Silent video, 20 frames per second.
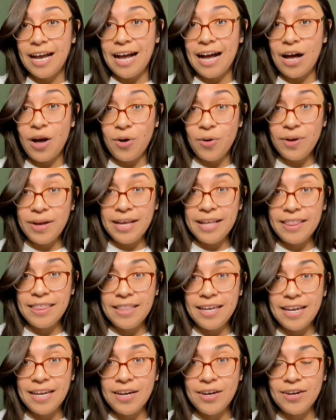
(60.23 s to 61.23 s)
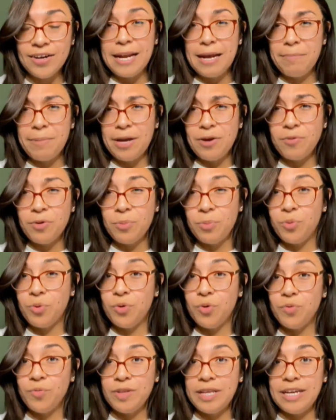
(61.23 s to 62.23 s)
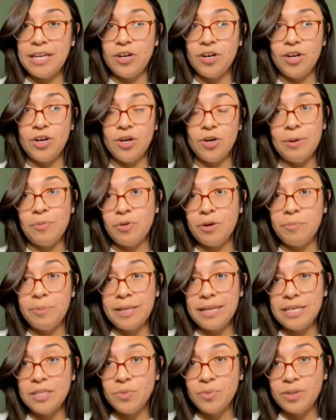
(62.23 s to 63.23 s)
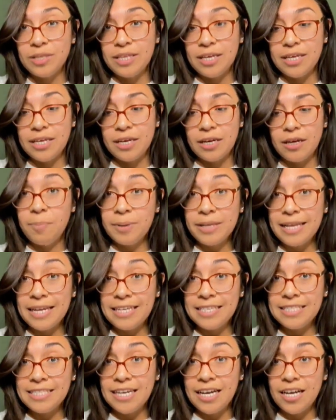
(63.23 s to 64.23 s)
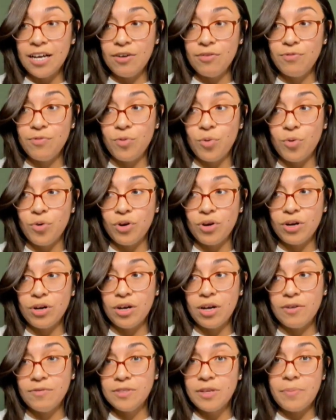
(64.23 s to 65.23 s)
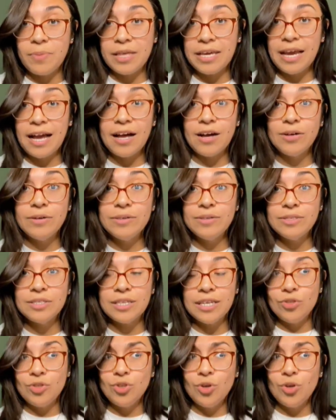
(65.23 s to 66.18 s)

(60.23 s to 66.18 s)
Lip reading: out in there that I might remove later and replace with like a play set of 4 of something else.